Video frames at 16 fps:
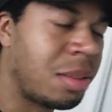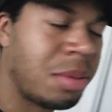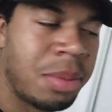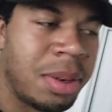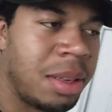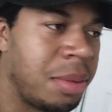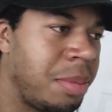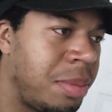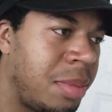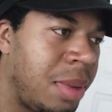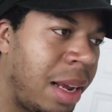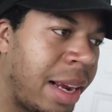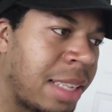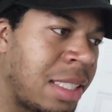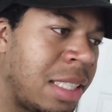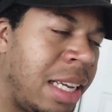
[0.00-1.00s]
well, I
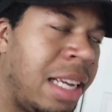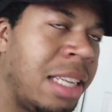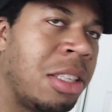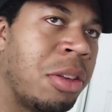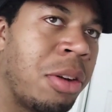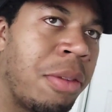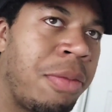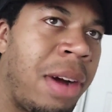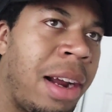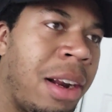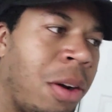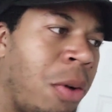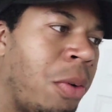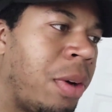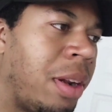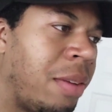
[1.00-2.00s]
guess it's easier to fight
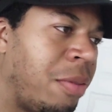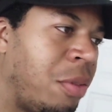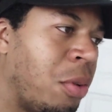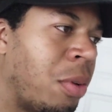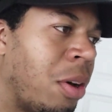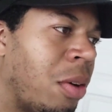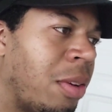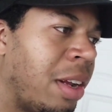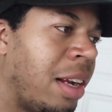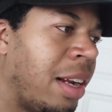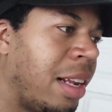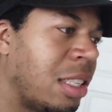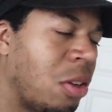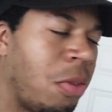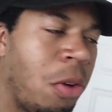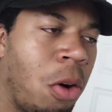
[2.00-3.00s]
holding Foucault than it
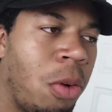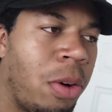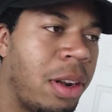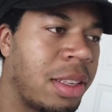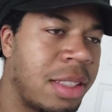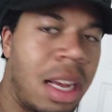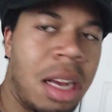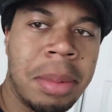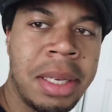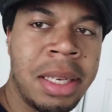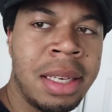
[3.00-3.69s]
is holding a zombie.